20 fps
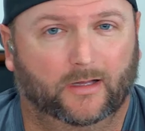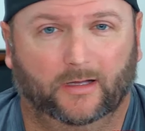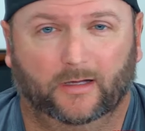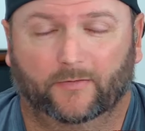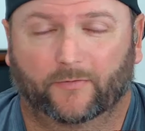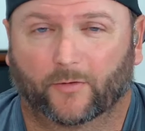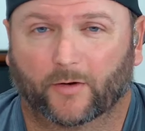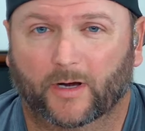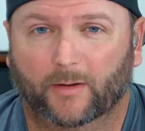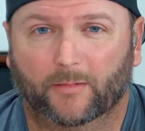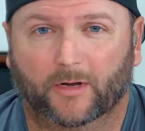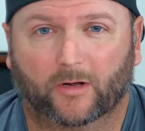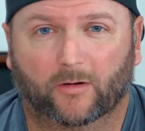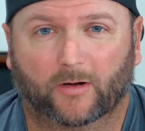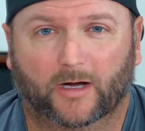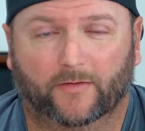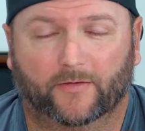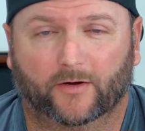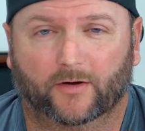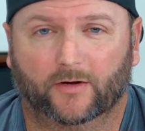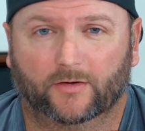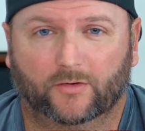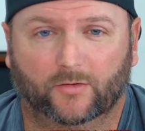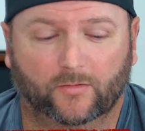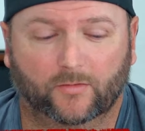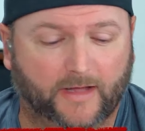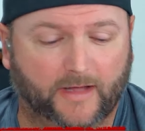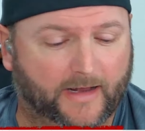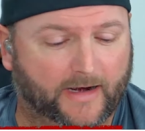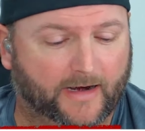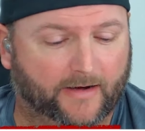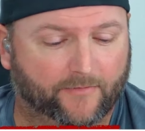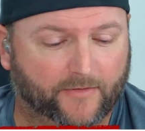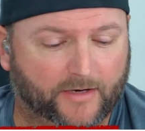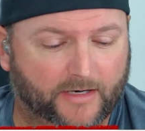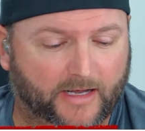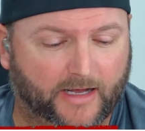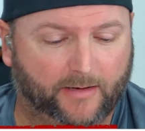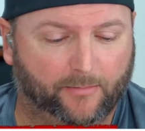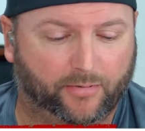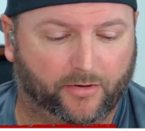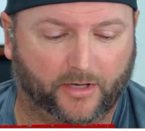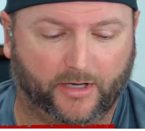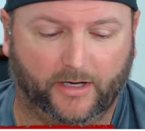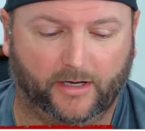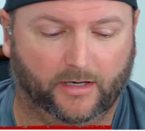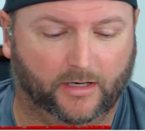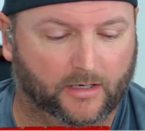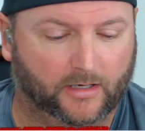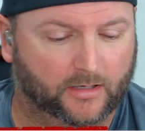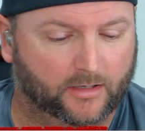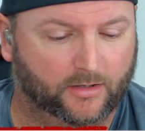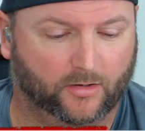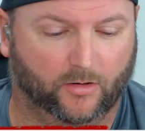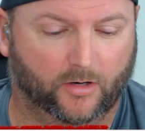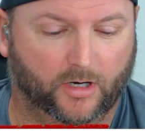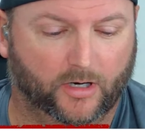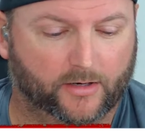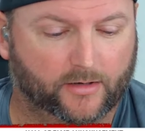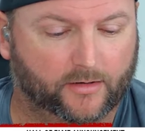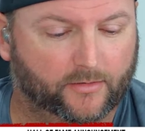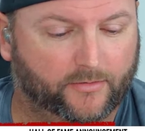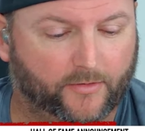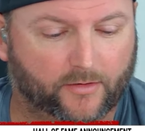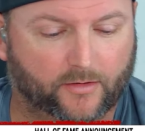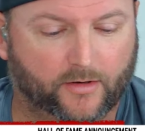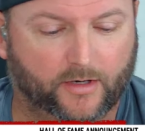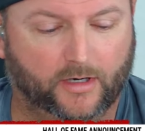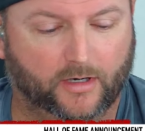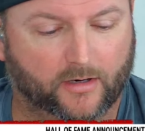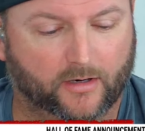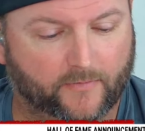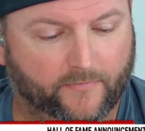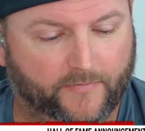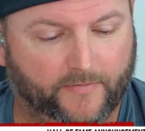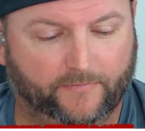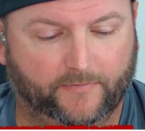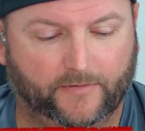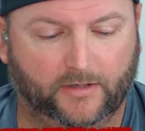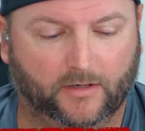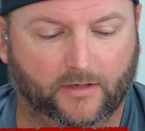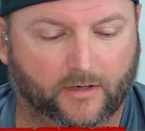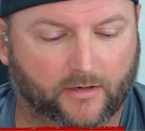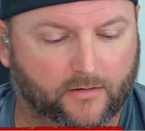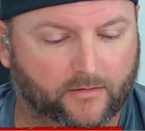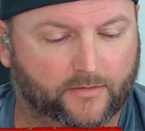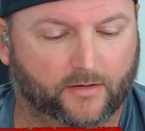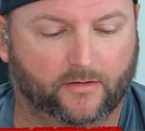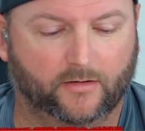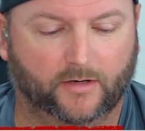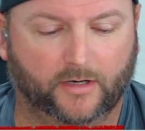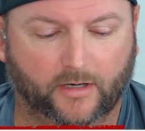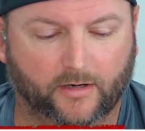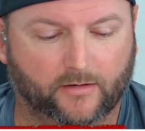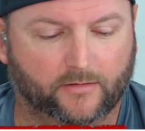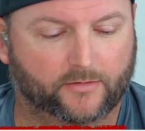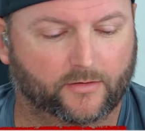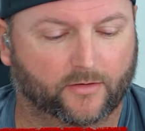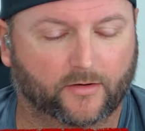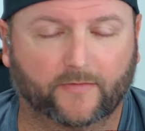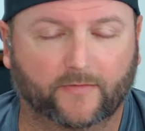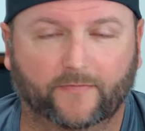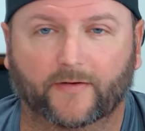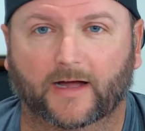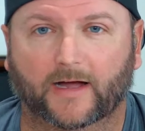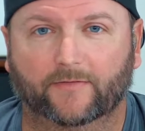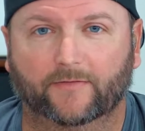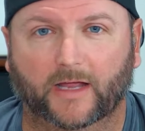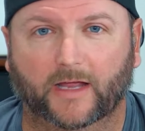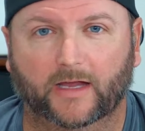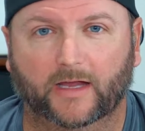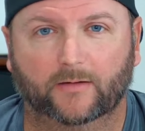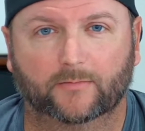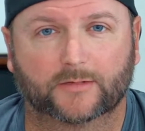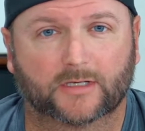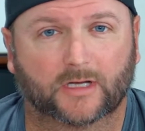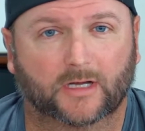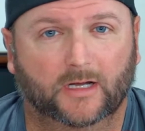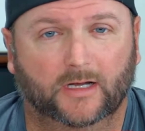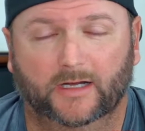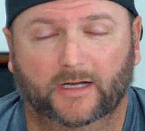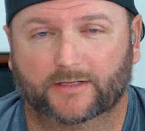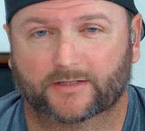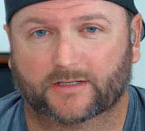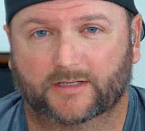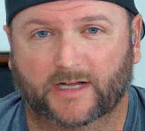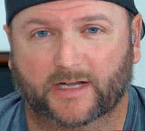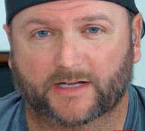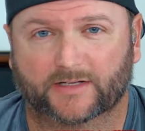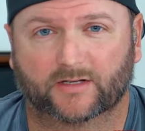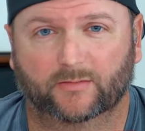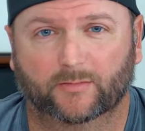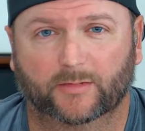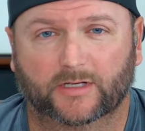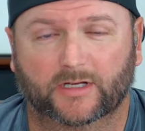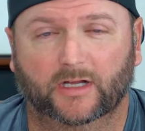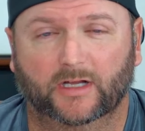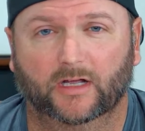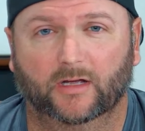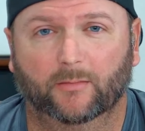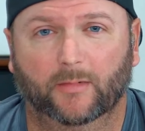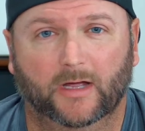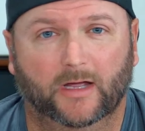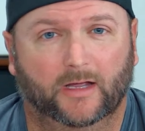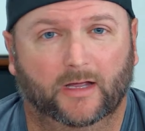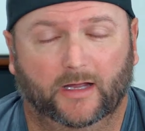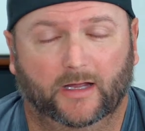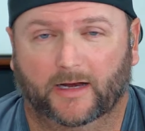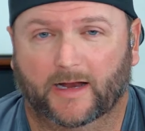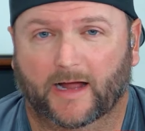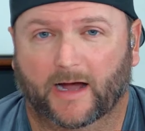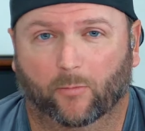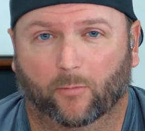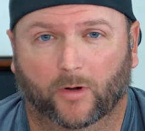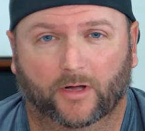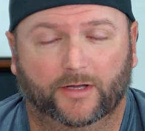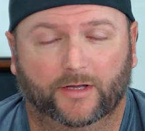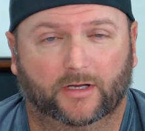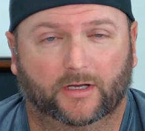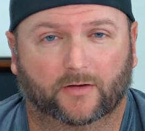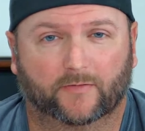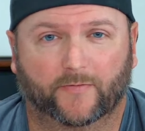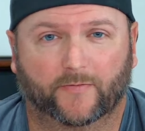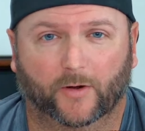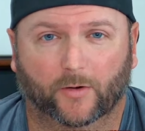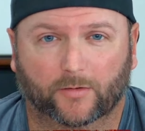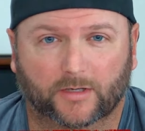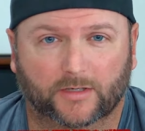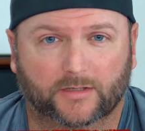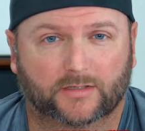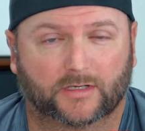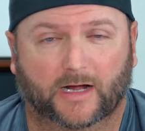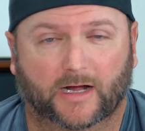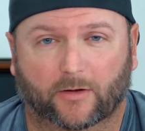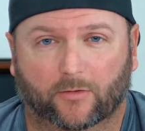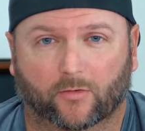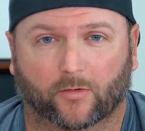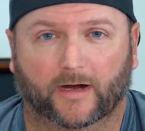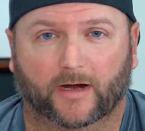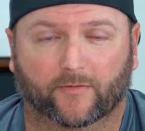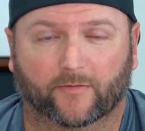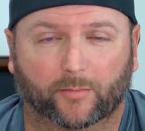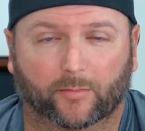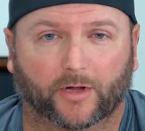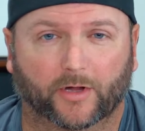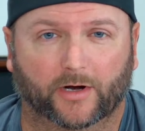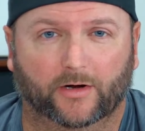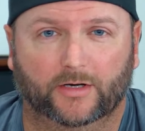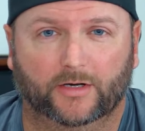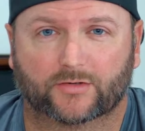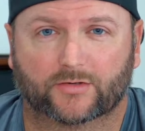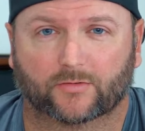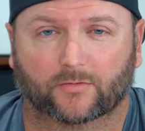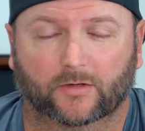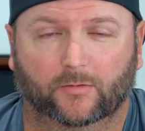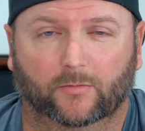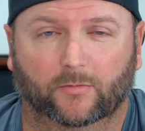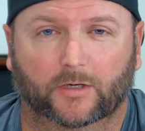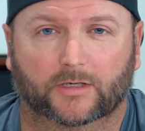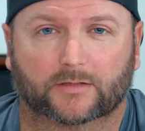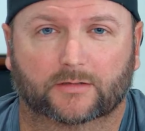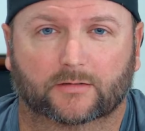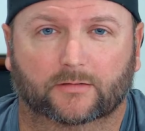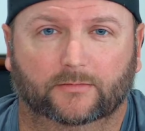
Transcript: for him to go out there and do that every day, play, you know, one hundred thirty, one hundred fifteen, one hundred thirty, one hundred thirty-five games is a testament to him and how well he could focus and how great of a player he truly was.